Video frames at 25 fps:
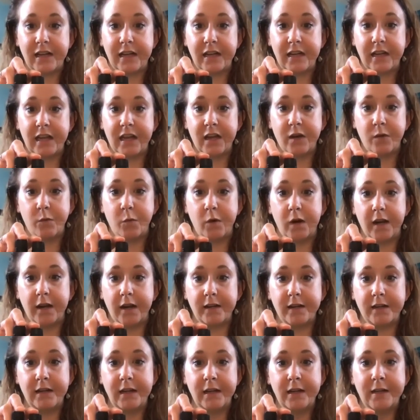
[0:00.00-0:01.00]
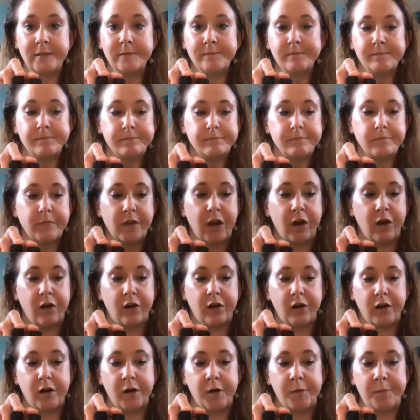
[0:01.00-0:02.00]
kit one
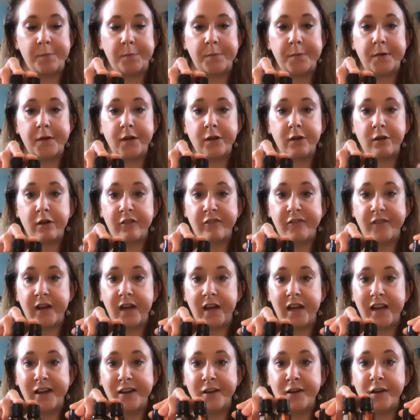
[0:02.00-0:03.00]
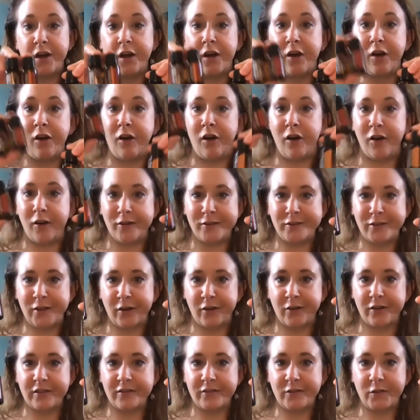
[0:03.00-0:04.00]
are Purify, On
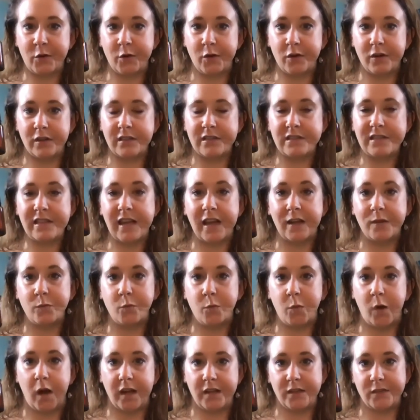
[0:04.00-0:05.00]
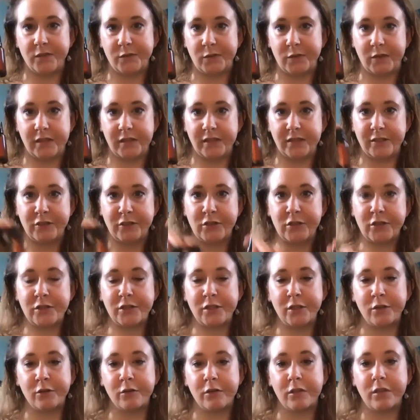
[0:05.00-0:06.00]
Guard, of course, and Wild Orange.
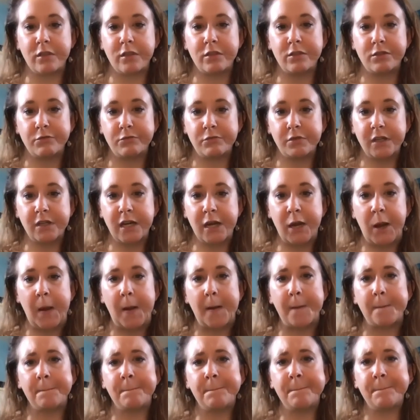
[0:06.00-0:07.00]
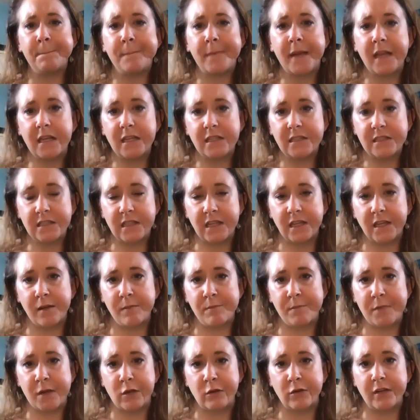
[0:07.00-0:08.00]
So three amazing
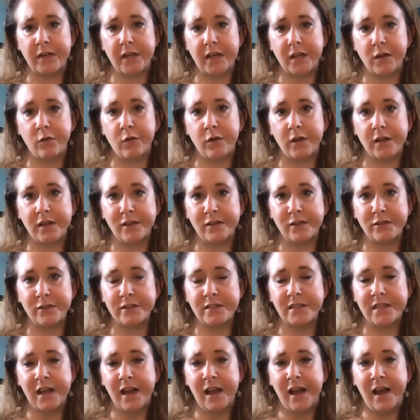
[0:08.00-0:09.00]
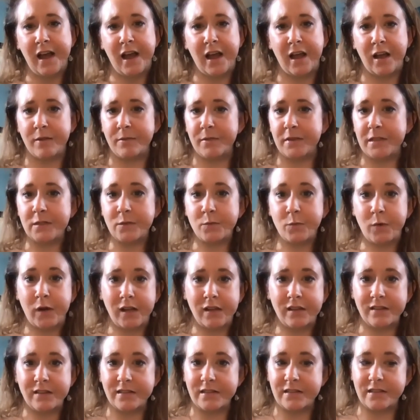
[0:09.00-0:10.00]
immunity oils, as
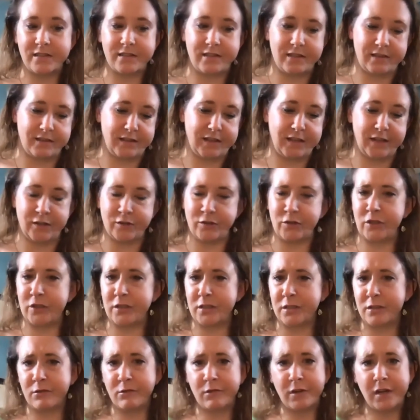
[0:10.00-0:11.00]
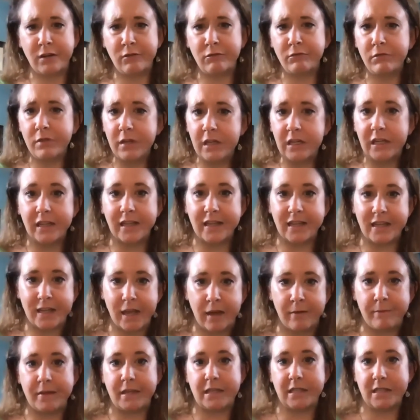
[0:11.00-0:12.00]
well as just three really
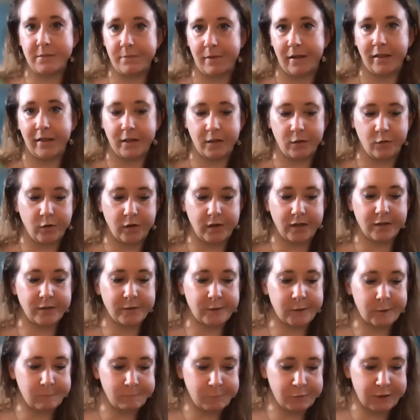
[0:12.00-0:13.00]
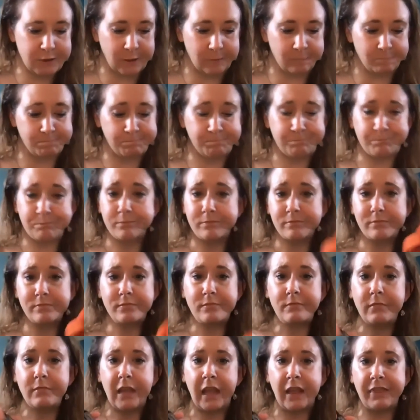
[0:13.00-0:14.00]
yummy smelling oils. So
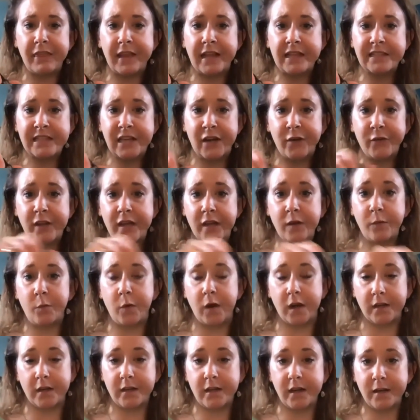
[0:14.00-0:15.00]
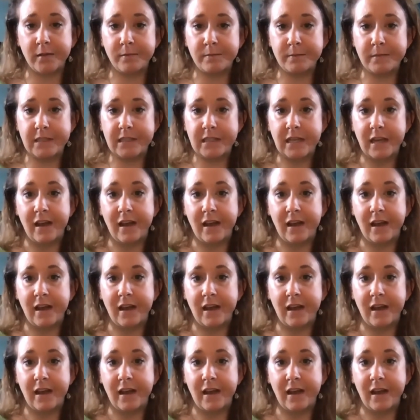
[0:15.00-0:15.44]
that's how kit one comes,